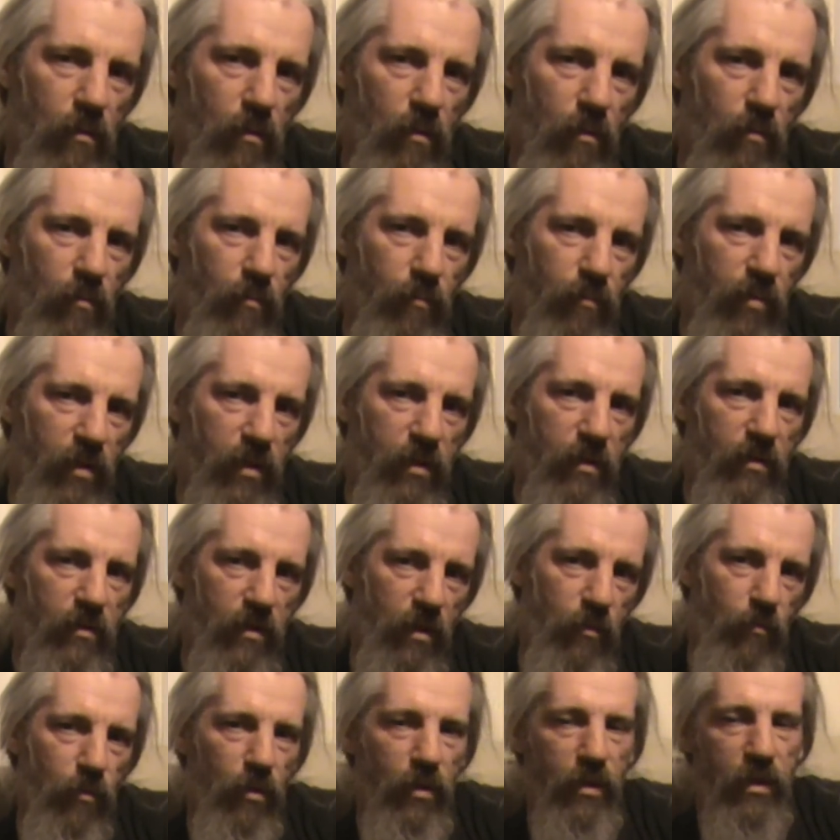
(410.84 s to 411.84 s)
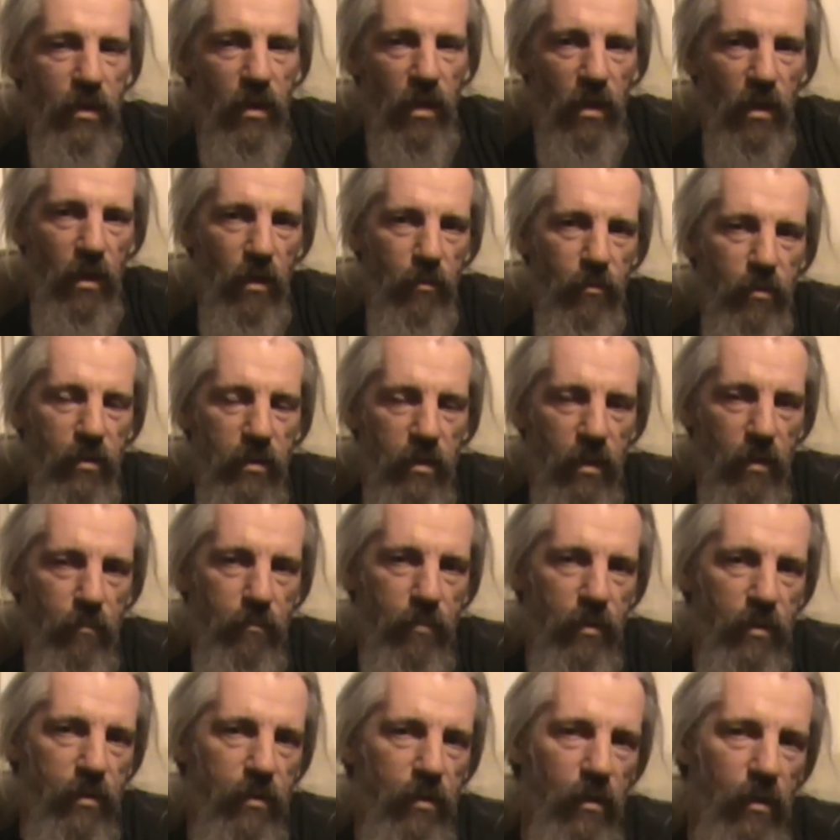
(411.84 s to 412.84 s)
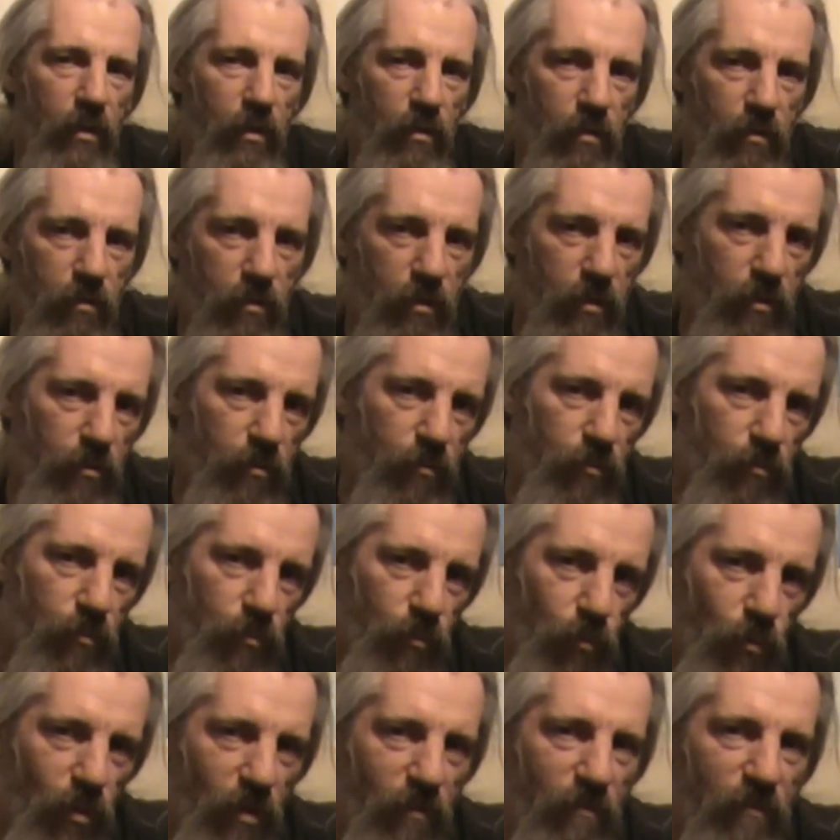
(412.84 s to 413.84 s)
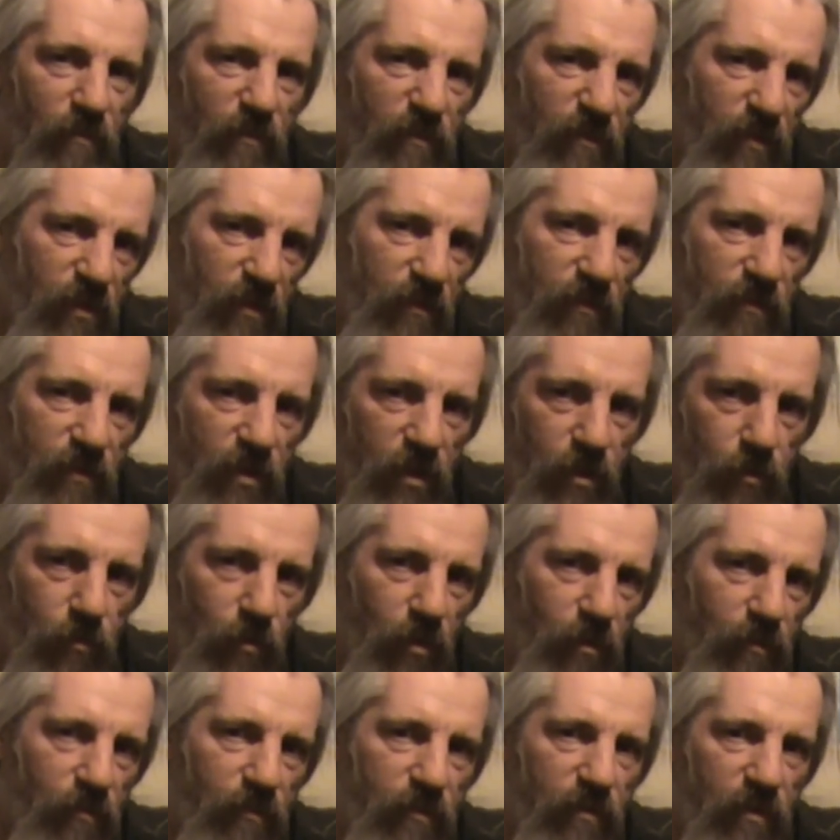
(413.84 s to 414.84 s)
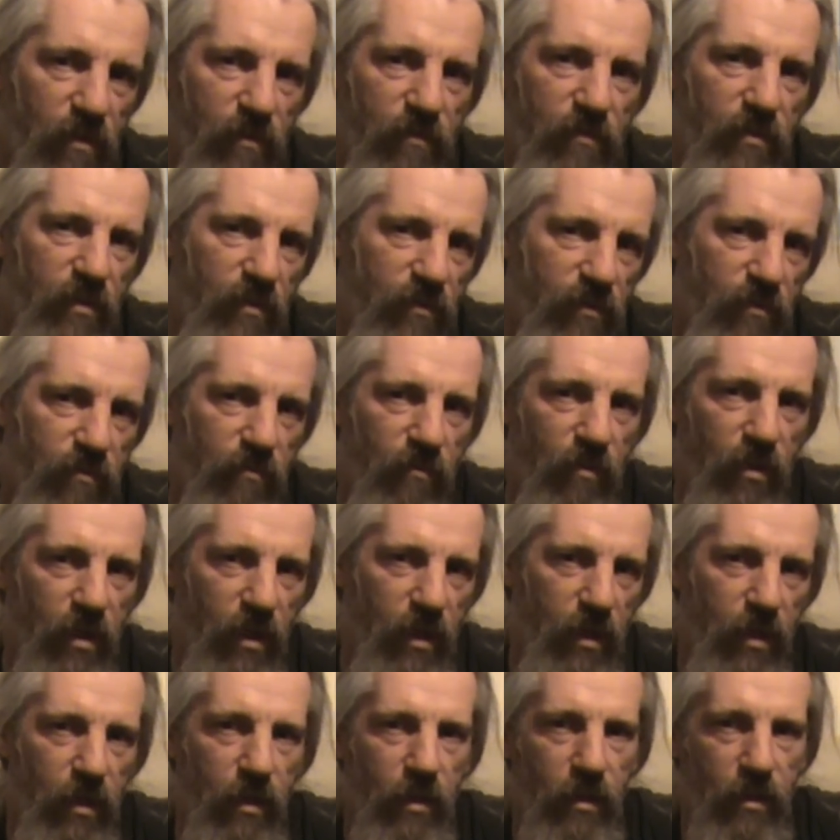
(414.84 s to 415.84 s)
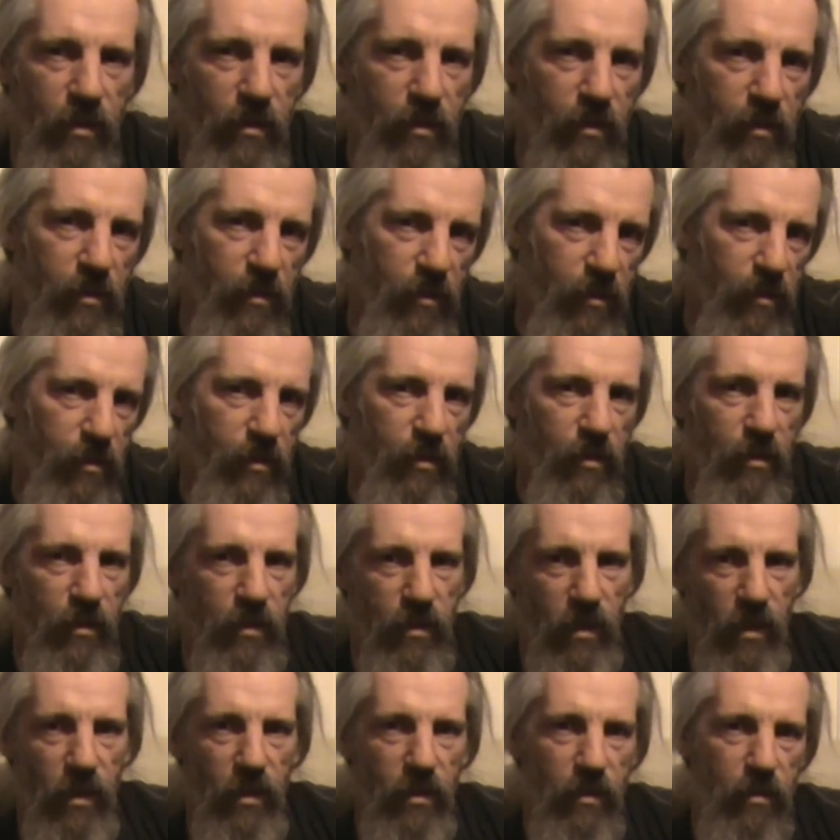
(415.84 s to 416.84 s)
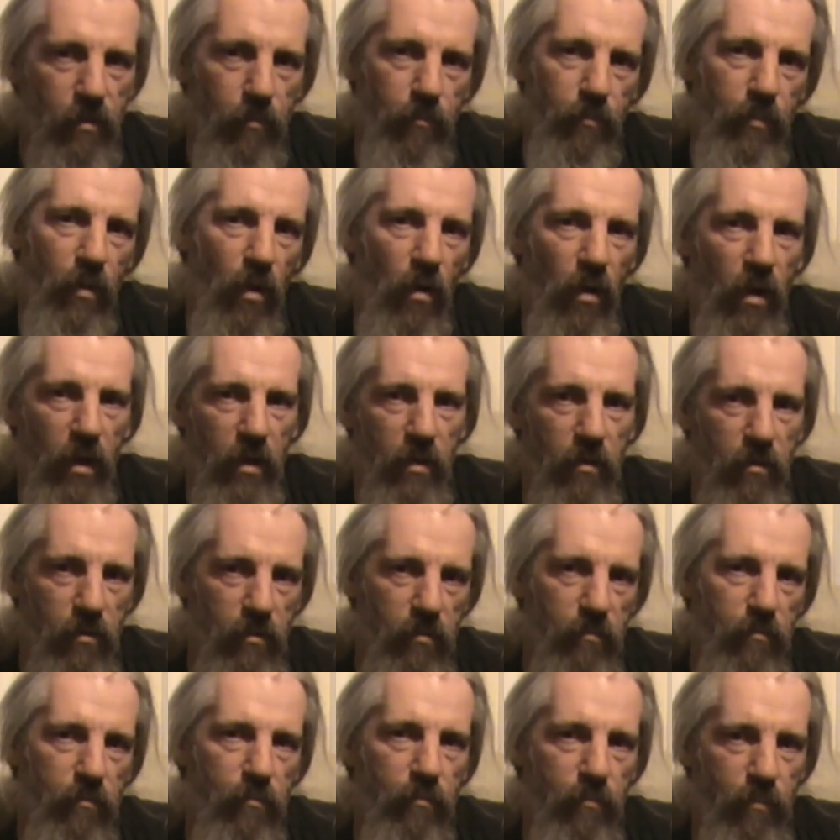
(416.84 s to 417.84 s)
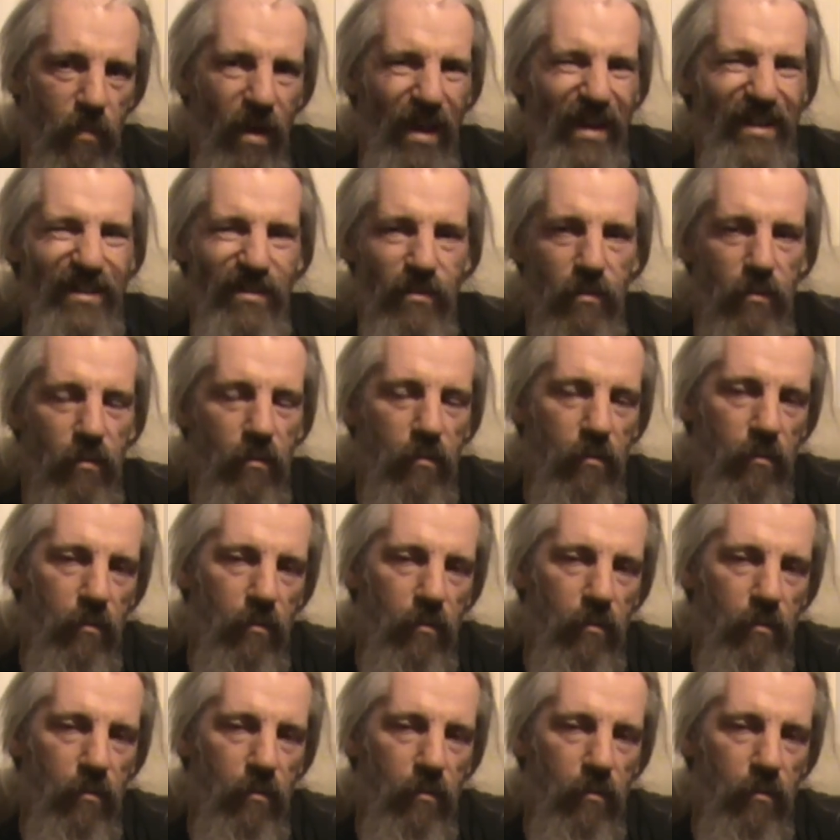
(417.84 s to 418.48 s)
And because they work at a lower temperature, 150 to 153, you get a combined best